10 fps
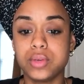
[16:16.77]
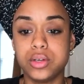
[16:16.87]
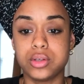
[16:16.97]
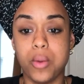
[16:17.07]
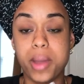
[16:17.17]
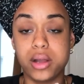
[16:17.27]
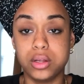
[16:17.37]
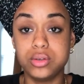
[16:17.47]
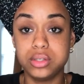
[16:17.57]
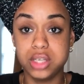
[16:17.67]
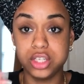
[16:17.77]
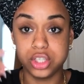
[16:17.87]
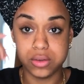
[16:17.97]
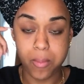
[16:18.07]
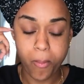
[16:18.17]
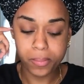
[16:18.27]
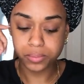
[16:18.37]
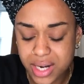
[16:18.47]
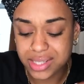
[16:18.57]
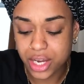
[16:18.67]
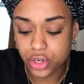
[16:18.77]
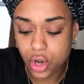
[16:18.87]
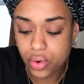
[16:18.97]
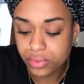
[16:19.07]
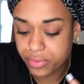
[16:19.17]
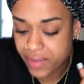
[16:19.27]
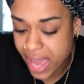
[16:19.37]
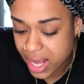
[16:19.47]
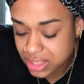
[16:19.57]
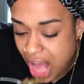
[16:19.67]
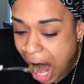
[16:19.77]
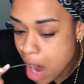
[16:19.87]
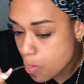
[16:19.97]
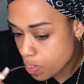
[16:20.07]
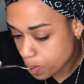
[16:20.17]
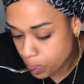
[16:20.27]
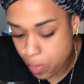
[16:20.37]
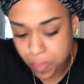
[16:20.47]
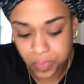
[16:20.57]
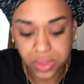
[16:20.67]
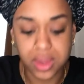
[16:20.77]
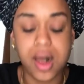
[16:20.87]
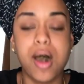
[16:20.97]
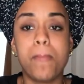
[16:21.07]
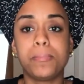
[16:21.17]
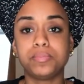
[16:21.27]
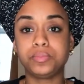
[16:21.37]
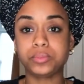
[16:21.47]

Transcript: So pay close attention. It is a known fact that